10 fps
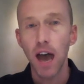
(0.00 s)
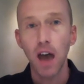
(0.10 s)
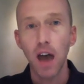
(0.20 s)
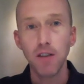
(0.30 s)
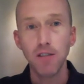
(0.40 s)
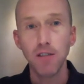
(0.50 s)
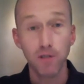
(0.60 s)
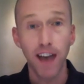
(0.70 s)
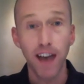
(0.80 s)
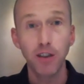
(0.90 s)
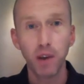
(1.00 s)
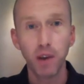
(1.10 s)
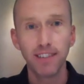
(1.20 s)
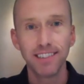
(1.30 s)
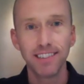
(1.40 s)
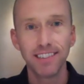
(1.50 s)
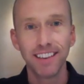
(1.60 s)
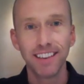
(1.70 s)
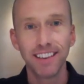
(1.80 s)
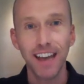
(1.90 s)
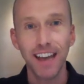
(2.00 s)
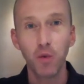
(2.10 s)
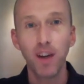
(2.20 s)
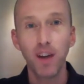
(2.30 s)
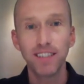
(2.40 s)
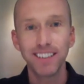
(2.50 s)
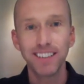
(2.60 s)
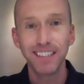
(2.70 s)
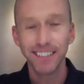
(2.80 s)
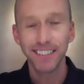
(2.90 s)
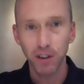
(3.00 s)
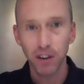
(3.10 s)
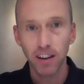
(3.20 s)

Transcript: your value presence and what it's going to deliver.